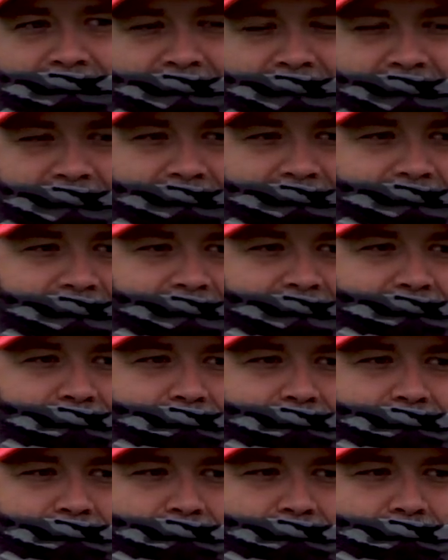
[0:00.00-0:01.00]
And uh,
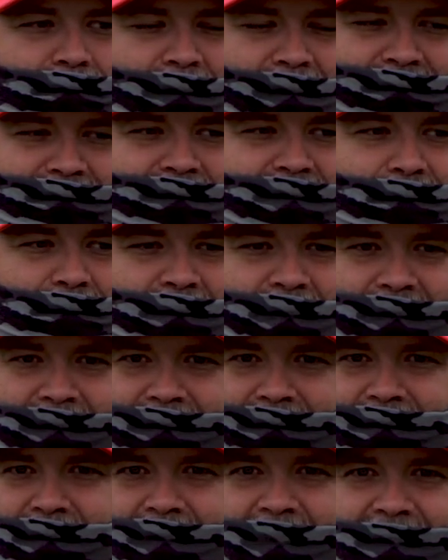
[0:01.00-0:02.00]
watch them playing
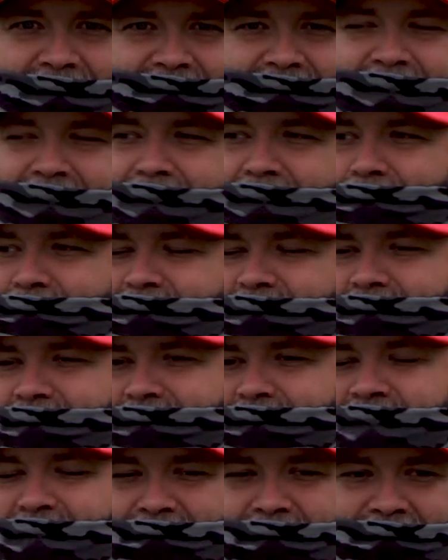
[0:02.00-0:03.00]
in their last games
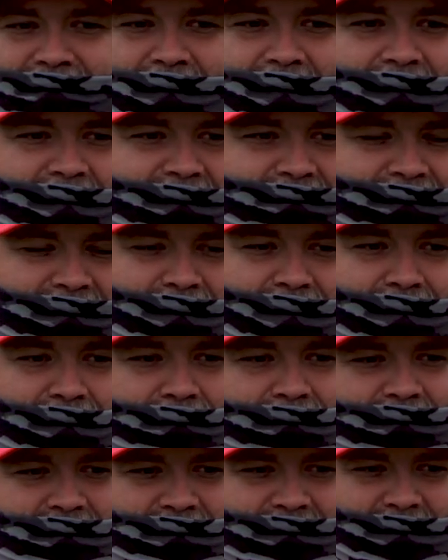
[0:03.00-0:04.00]
is never fun as a
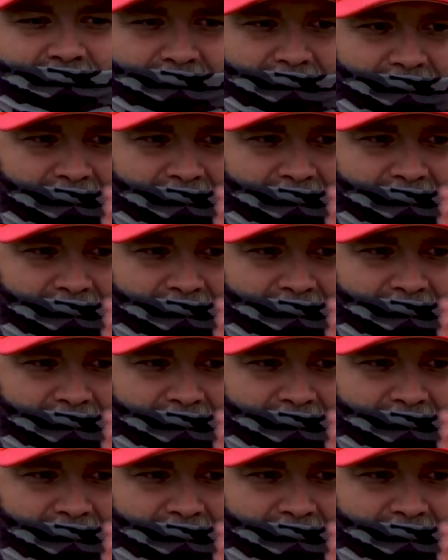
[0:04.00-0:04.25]
coach.